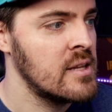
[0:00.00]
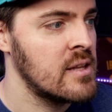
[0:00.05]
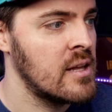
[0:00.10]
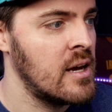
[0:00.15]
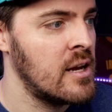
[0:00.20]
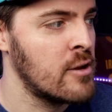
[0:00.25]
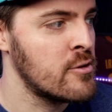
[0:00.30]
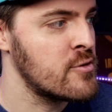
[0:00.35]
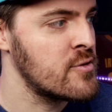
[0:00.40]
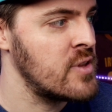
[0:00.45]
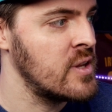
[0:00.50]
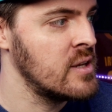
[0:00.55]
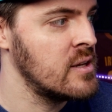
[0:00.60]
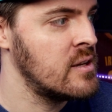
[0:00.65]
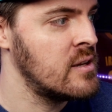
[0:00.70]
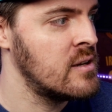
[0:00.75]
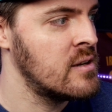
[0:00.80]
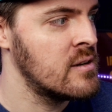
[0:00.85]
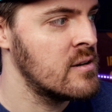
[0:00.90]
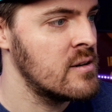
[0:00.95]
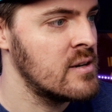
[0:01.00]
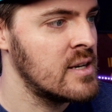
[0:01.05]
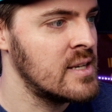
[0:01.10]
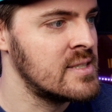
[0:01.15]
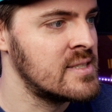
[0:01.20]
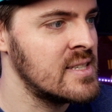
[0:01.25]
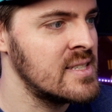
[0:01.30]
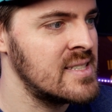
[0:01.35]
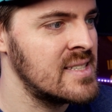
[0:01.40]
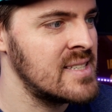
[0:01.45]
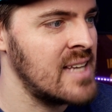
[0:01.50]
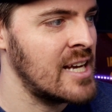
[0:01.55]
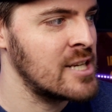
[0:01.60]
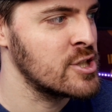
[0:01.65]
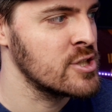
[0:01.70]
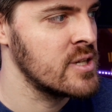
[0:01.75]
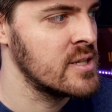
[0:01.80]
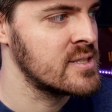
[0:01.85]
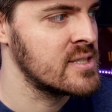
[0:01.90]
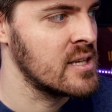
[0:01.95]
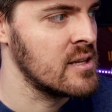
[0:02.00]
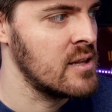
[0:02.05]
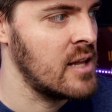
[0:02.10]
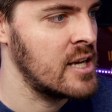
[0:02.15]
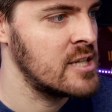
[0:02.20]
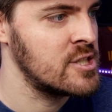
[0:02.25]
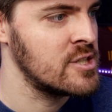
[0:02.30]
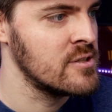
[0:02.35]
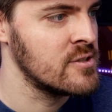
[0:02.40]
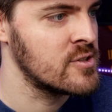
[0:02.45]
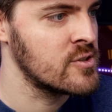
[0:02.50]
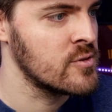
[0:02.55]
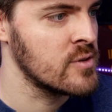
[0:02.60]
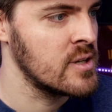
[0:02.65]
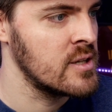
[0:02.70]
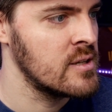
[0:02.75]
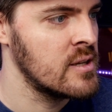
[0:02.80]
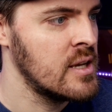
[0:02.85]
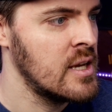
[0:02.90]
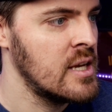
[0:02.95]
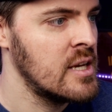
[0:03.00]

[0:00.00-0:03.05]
Another thing here is this is actually a selection screen.